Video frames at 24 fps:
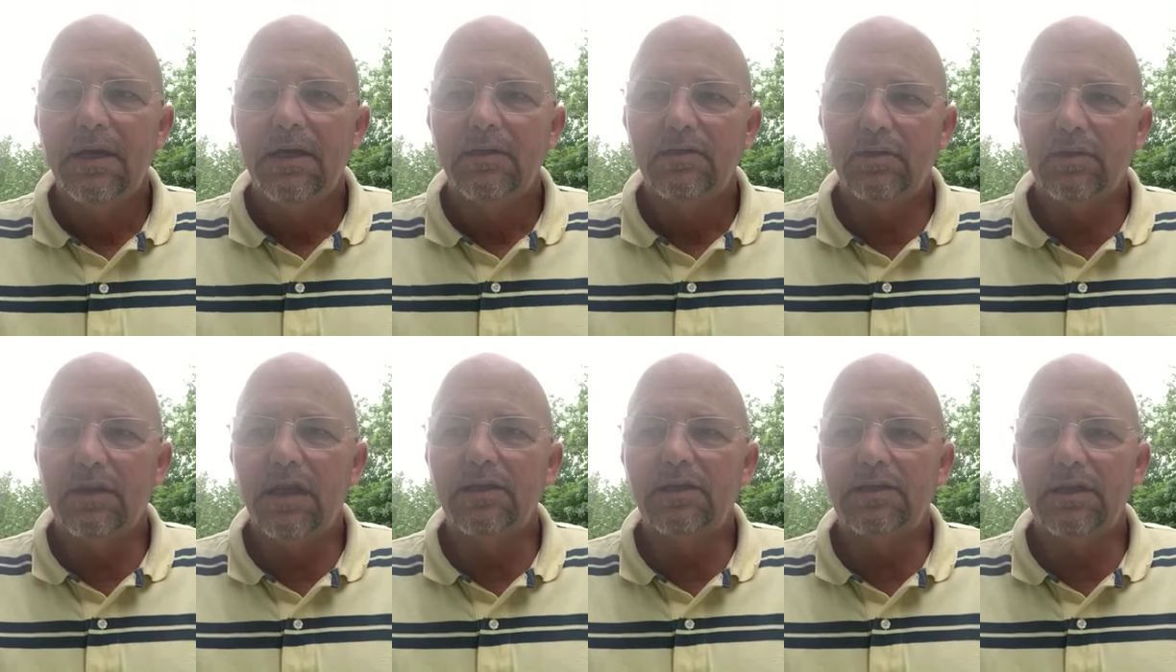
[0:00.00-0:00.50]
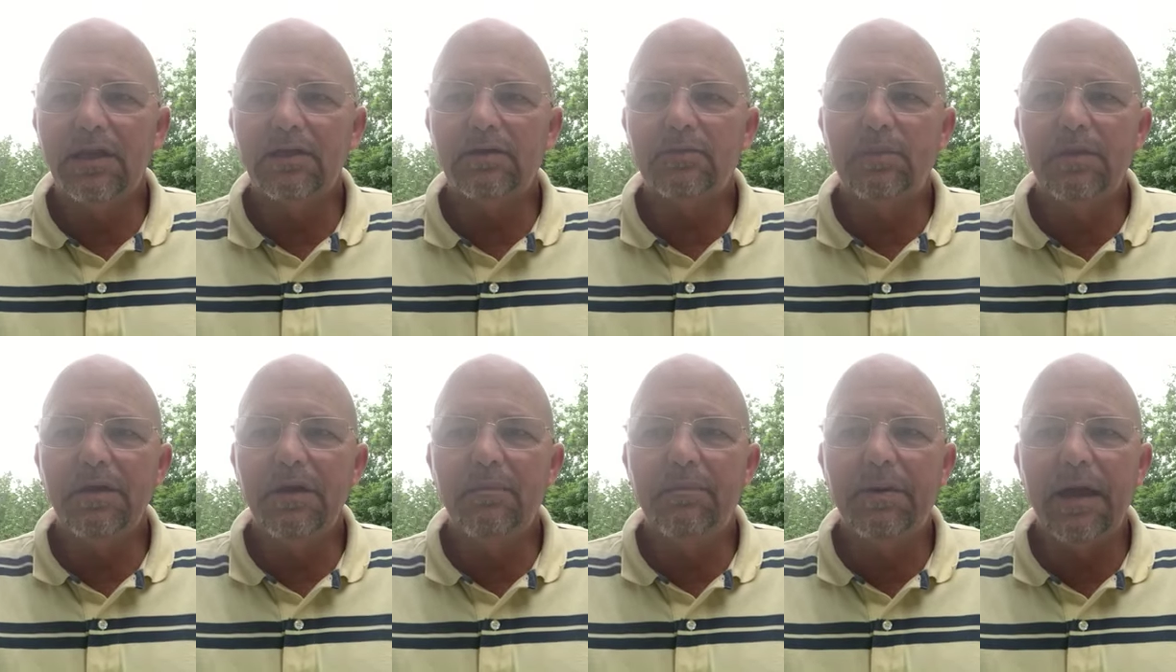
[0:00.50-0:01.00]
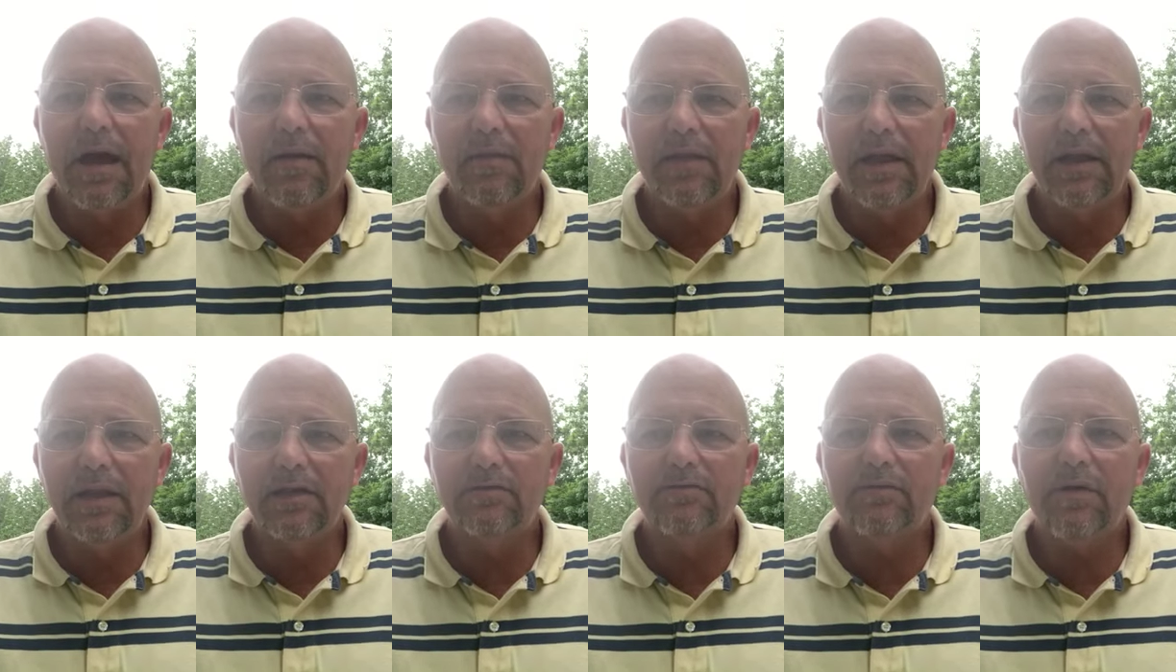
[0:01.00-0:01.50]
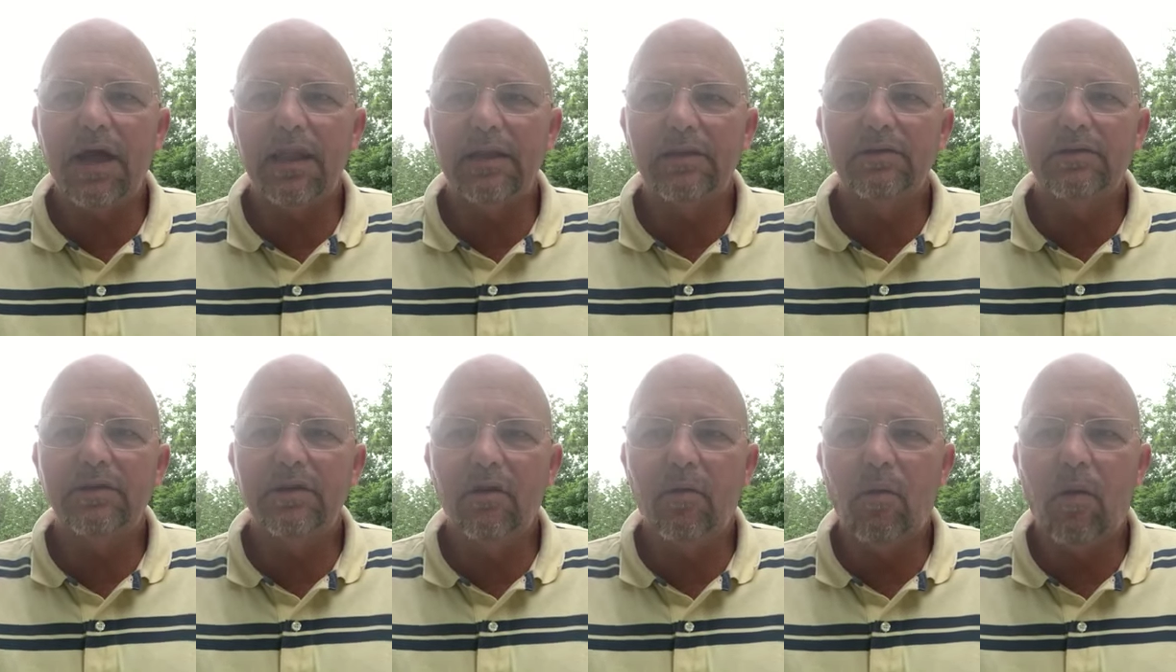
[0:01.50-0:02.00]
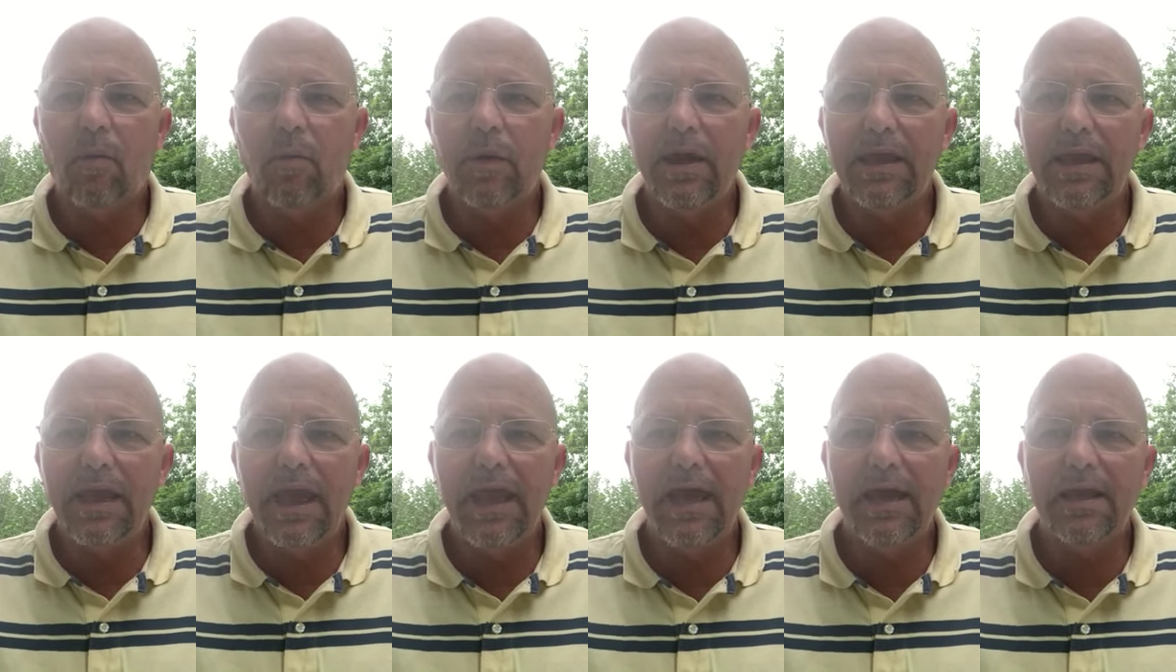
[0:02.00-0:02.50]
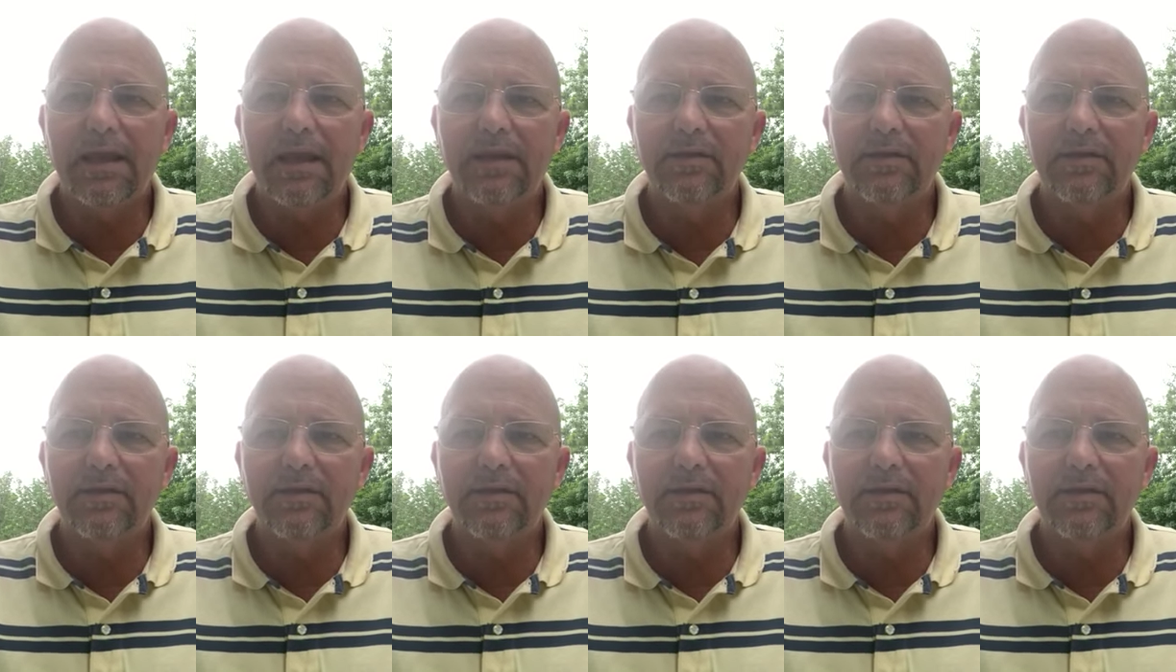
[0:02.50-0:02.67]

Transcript: So let's be about that. Let's volunteer where we can.